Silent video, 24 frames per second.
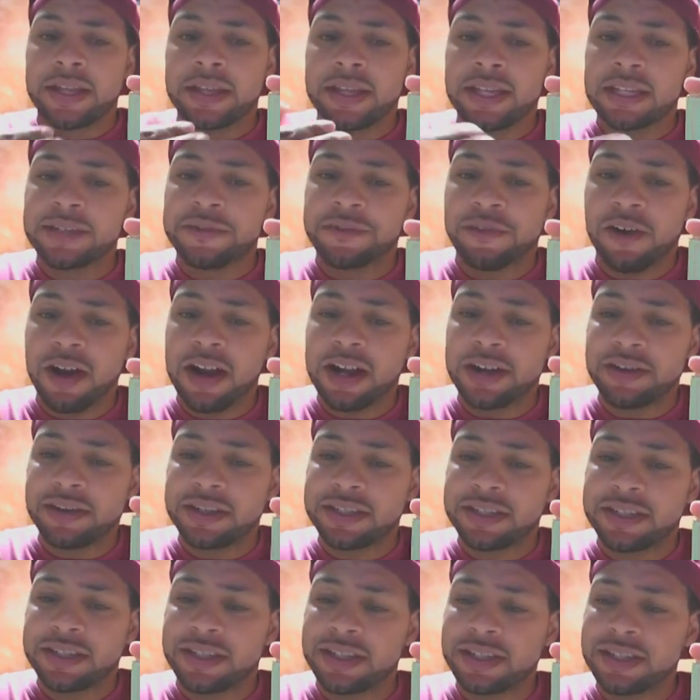this
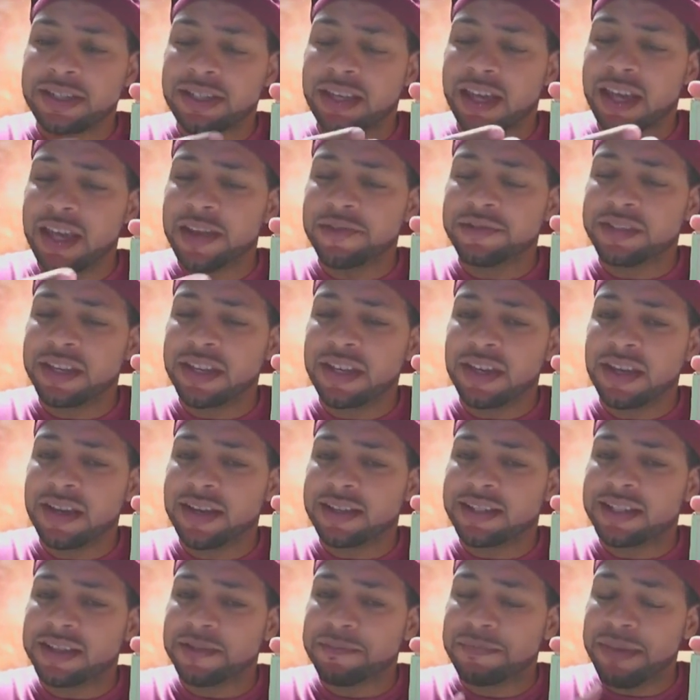fragrance just gives it
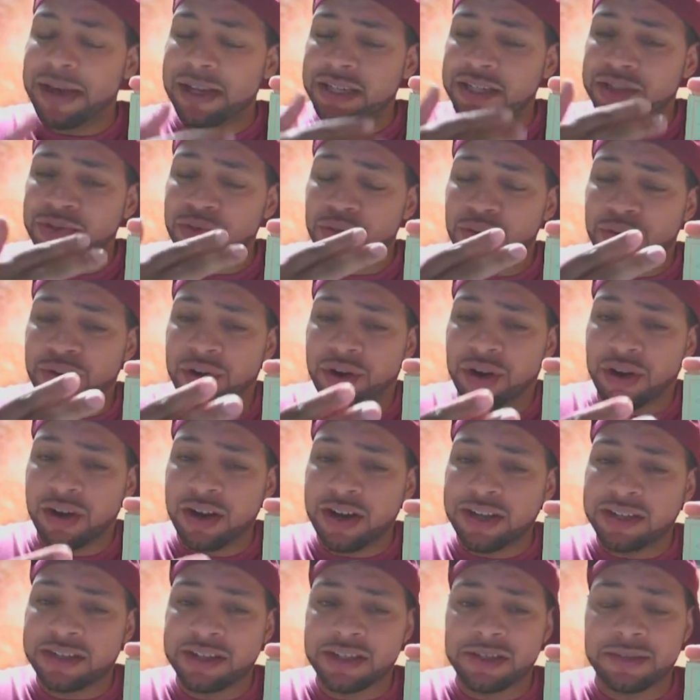a special
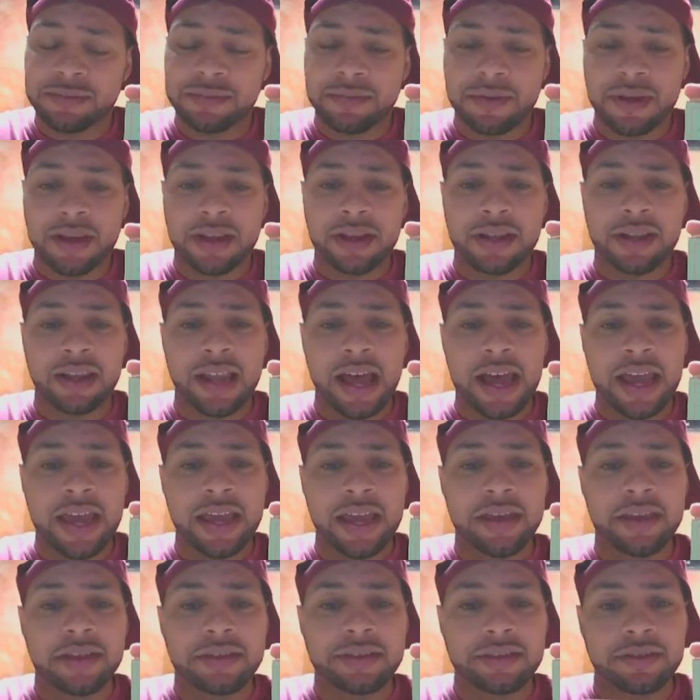crisp,
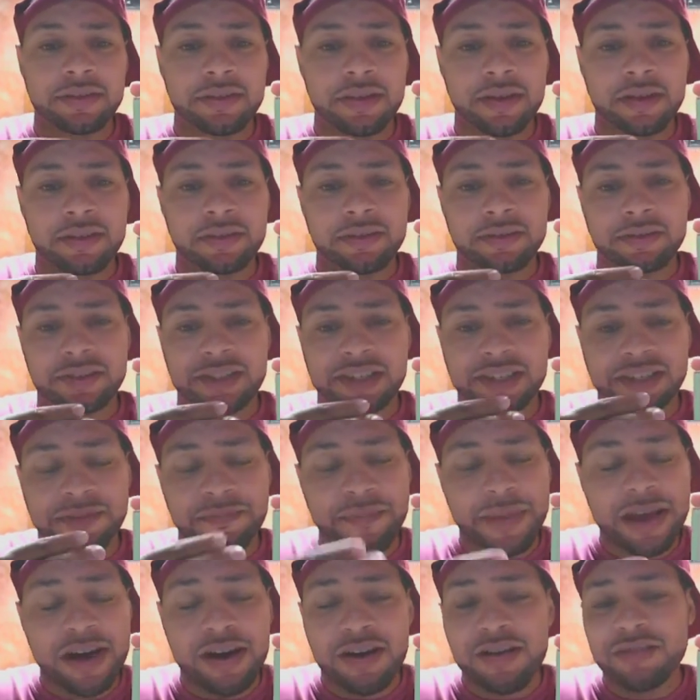like,
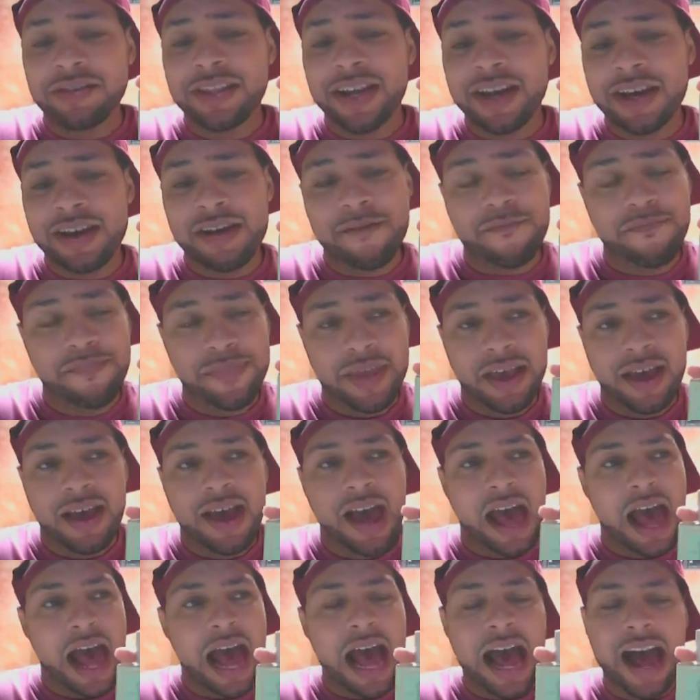smell that
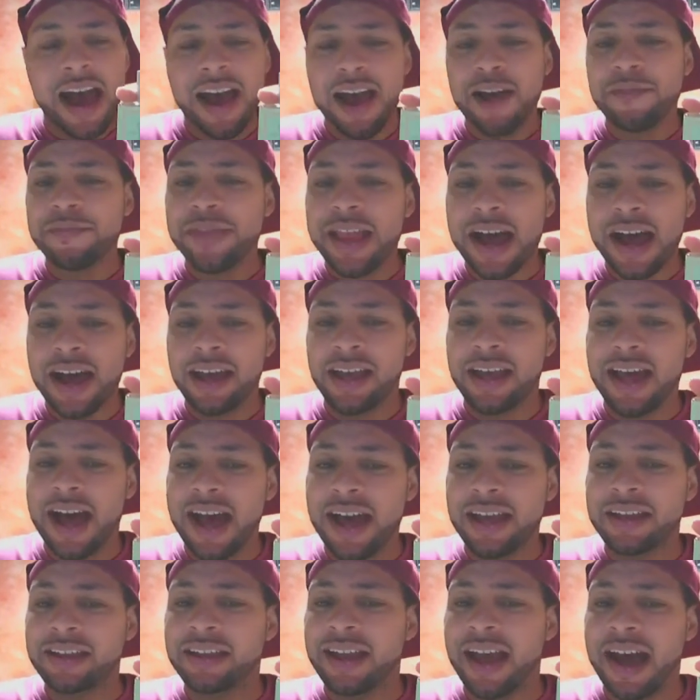I have not
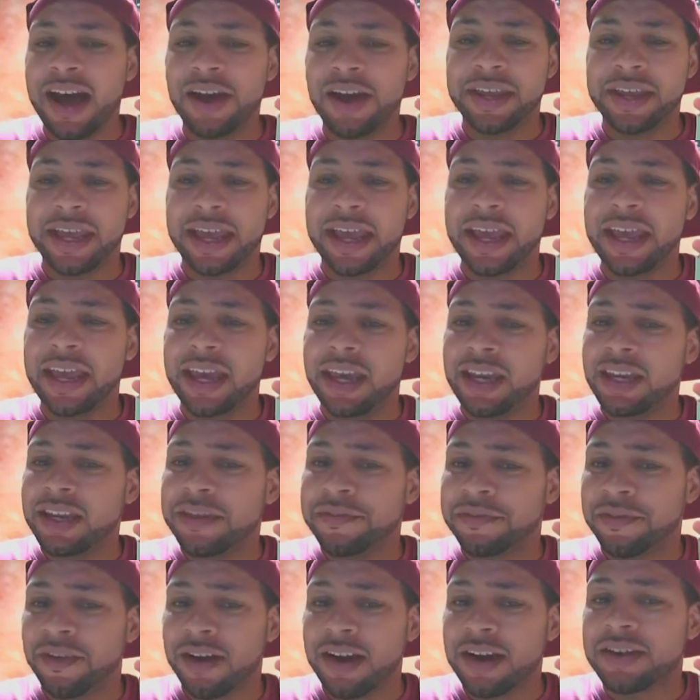gotten of any
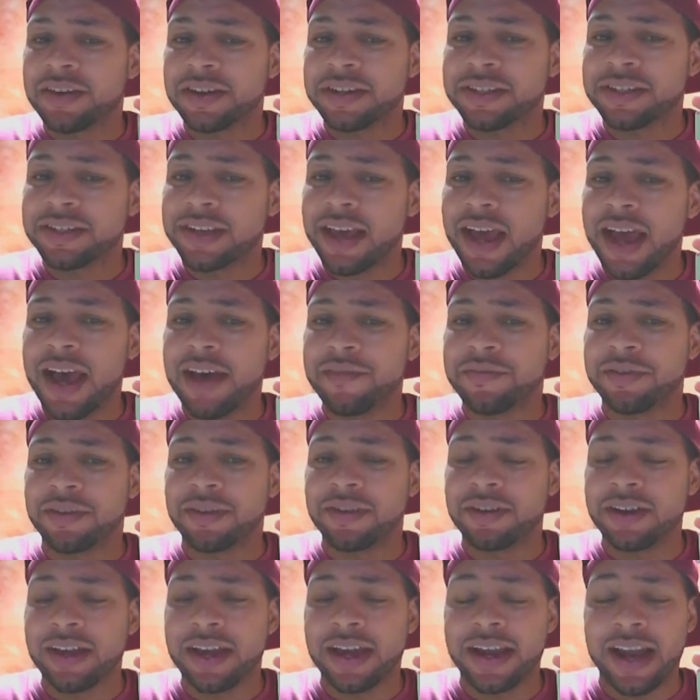fragrance
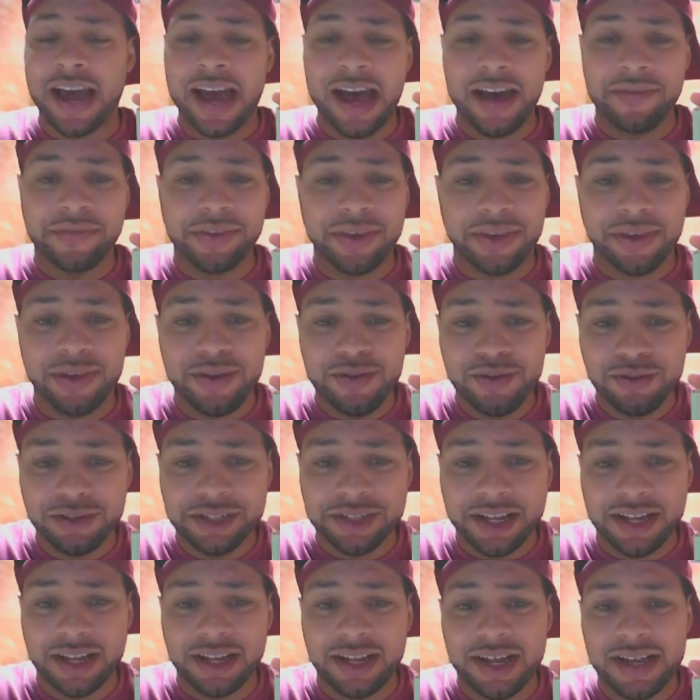ever. And I have a
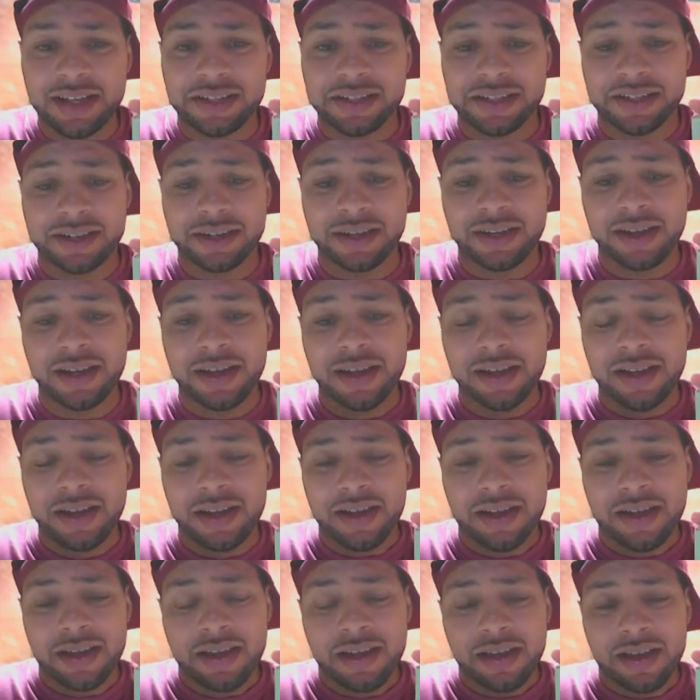huge collection.
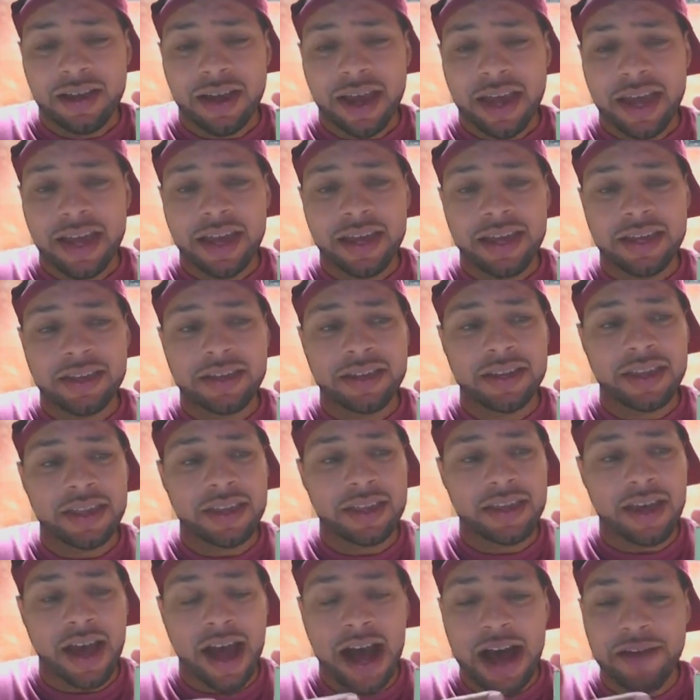And
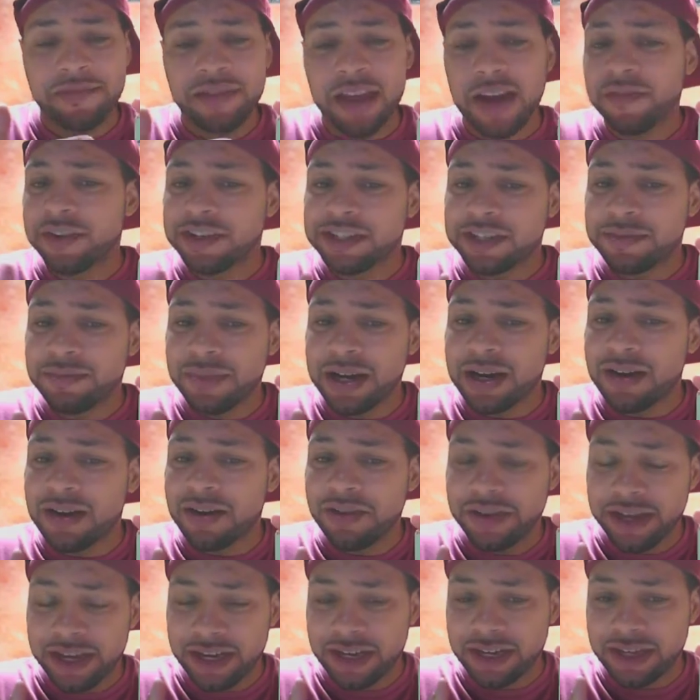I've never
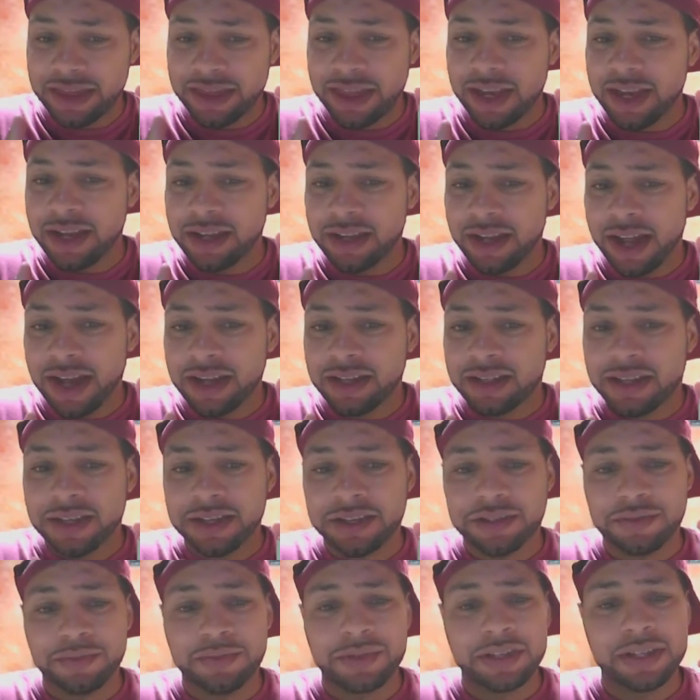smelled anything like
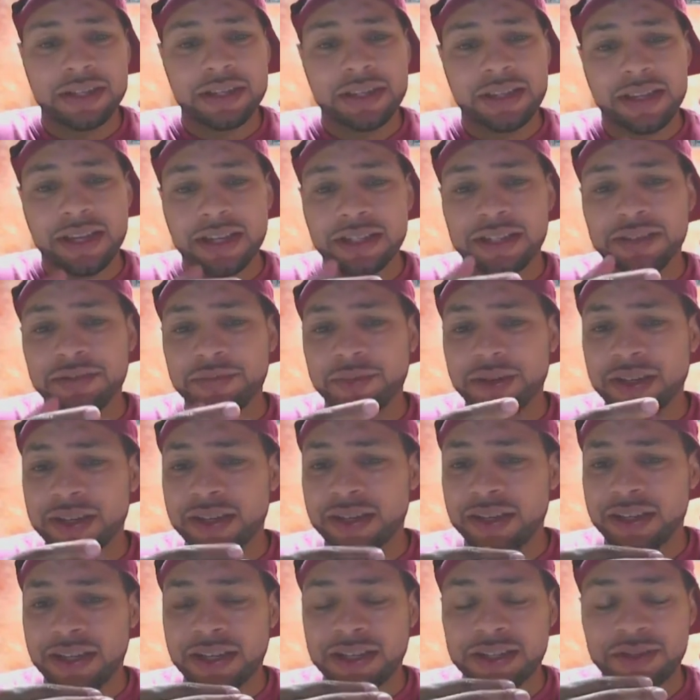this one. This
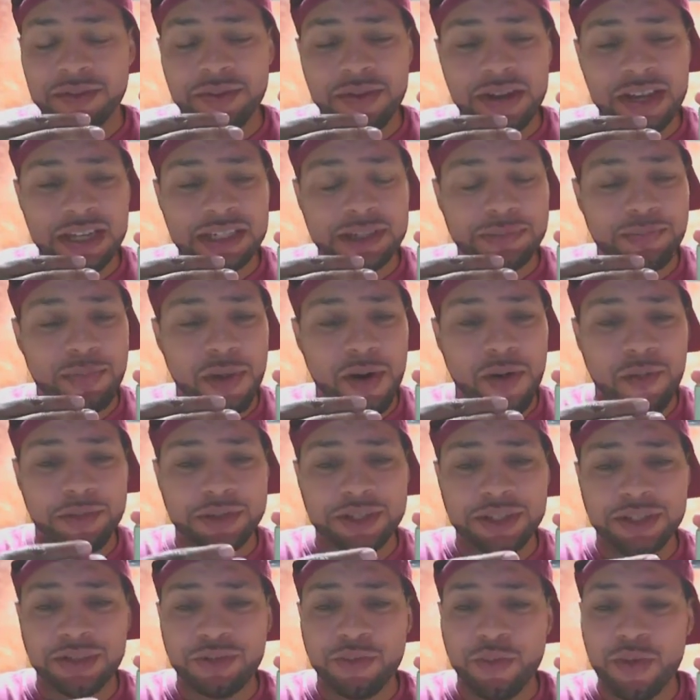one this one is both
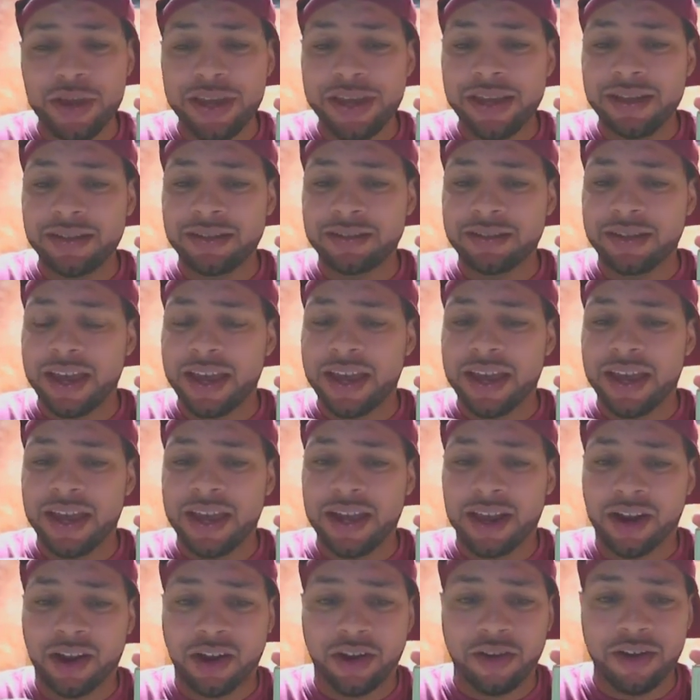sweet
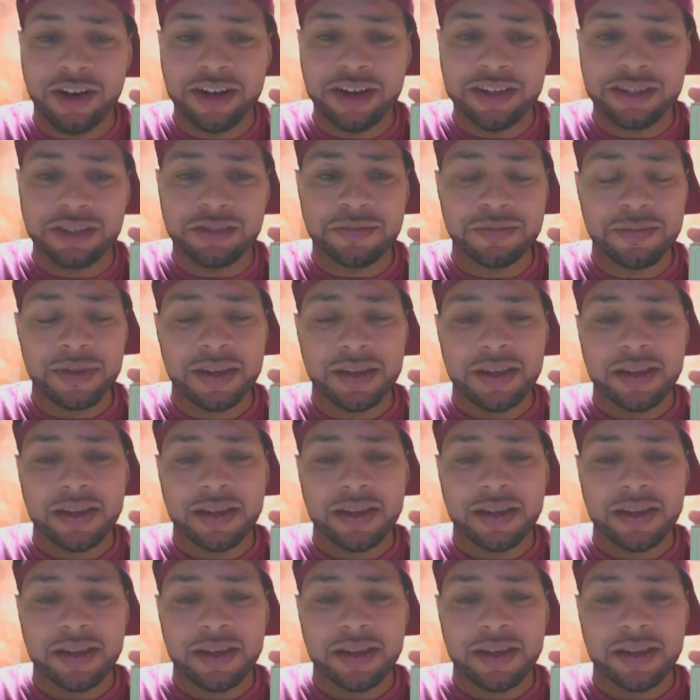and crisp